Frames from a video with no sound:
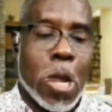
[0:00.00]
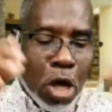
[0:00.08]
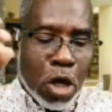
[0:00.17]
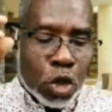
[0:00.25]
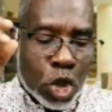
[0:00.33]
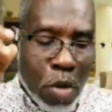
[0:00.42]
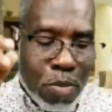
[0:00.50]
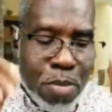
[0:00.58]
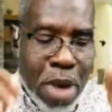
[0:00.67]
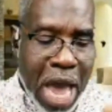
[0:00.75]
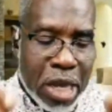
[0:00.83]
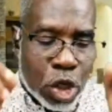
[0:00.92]
to
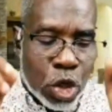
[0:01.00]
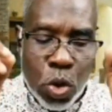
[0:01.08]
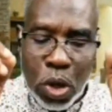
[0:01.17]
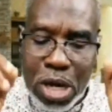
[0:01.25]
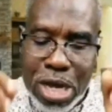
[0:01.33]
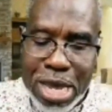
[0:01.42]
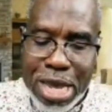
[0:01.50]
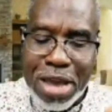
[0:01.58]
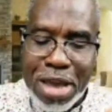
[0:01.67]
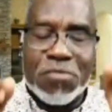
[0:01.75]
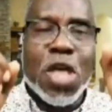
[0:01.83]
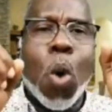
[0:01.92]
make you leave
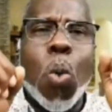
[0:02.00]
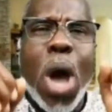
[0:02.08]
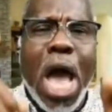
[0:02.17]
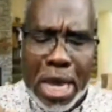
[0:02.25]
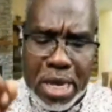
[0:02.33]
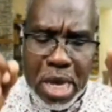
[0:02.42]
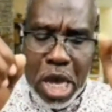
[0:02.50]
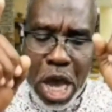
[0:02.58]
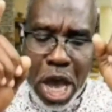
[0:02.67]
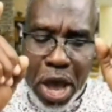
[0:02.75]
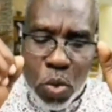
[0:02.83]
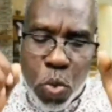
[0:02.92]
the way
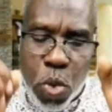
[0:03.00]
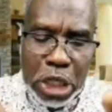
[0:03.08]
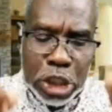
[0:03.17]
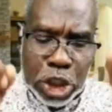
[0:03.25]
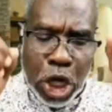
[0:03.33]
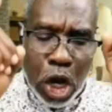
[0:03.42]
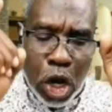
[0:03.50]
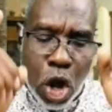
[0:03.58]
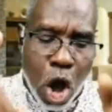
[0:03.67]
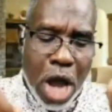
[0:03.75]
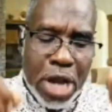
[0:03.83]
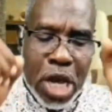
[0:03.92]
in which the Lord
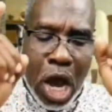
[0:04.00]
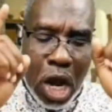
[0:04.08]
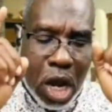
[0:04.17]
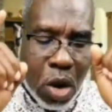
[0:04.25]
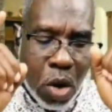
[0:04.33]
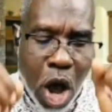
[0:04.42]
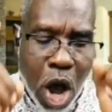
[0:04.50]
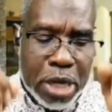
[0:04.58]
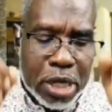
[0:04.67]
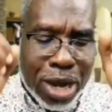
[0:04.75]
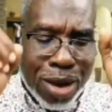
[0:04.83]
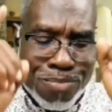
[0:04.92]
your God
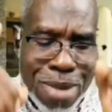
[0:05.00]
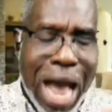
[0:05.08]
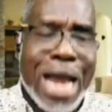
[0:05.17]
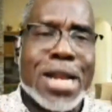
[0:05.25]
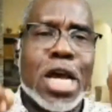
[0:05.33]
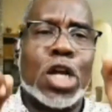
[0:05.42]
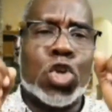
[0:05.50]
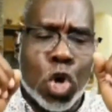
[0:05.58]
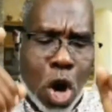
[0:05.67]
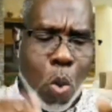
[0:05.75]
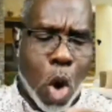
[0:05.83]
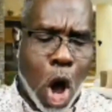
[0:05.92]
commanded you to
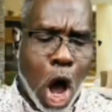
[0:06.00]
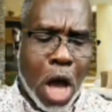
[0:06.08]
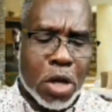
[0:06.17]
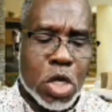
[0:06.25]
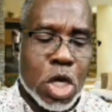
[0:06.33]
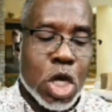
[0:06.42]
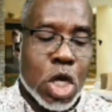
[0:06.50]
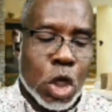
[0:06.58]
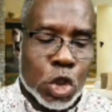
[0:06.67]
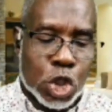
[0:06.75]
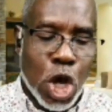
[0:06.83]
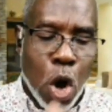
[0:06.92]
walk.
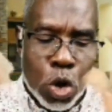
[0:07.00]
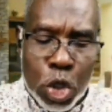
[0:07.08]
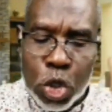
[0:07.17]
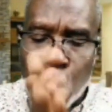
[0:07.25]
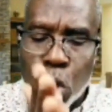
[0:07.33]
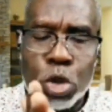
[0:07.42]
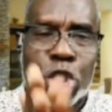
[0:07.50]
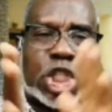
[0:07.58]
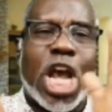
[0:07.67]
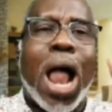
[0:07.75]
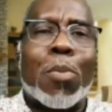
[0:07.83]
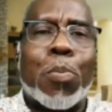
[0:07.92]
So you
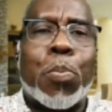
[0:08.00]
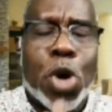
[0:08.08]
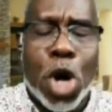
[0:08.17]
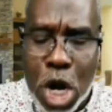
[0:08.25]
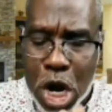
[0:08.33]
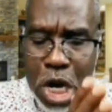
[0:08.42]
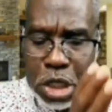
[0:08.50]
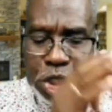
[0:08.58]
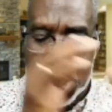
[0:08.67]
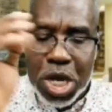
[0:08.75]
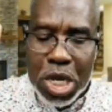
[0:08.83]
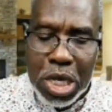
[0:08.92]
shall purge
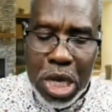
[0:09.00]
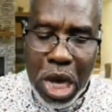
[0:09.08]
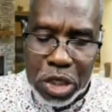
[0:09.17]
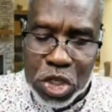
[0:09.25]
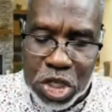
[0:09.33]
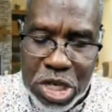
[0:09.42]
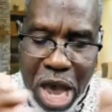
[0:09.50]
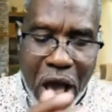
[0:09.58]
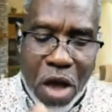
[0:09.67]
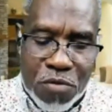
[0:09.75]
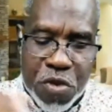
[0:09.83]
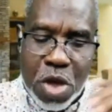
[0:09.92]
yourself
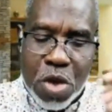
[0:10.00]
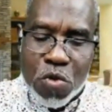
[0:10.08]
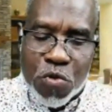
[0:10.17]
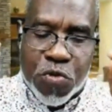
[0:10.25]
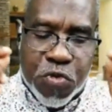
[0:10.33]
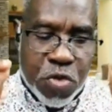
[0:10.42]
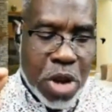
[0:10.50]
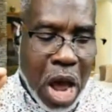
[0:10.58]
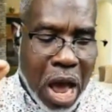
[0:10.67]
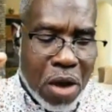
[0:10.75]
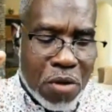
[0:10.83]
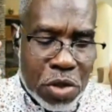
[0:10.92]

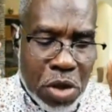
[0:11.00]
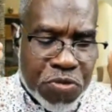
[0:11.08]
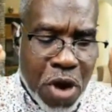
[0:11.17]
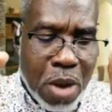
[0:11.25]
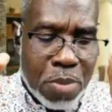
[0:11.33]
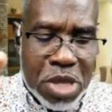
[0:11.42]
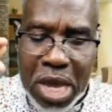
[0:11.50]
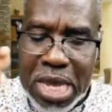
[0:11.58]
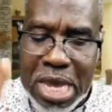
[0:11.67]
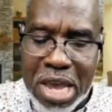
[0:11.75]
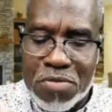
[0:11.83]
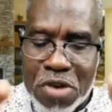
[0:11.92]
from the
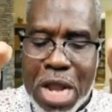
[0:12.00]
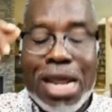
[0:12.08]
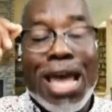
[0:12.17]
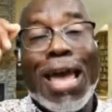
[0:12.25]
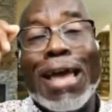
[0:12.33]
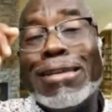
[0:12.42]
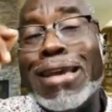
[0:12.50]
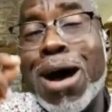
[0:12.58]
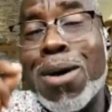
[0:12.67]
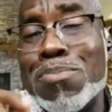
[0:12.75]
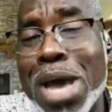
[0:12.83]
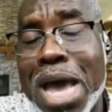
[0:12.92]
evil in your
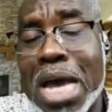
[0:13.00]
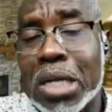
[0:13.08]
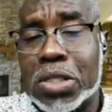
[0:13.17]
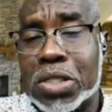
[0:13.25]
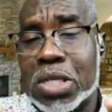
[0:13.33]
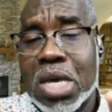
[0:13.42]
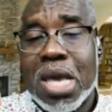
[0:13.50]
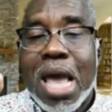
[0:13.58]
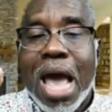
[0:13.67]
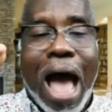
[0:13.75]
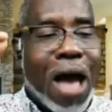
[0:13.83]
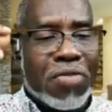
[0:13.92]
midst.
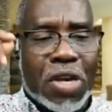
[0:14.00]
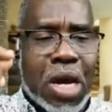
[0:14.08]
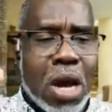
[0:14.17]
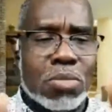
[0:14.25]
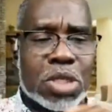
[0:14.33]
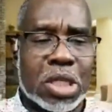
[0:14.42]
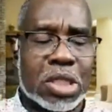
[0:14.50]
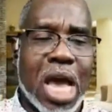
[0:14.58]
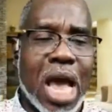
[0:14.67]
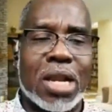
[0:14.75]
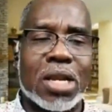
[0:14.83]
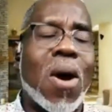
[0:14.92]
I've come to tell
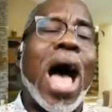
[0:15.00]
you, I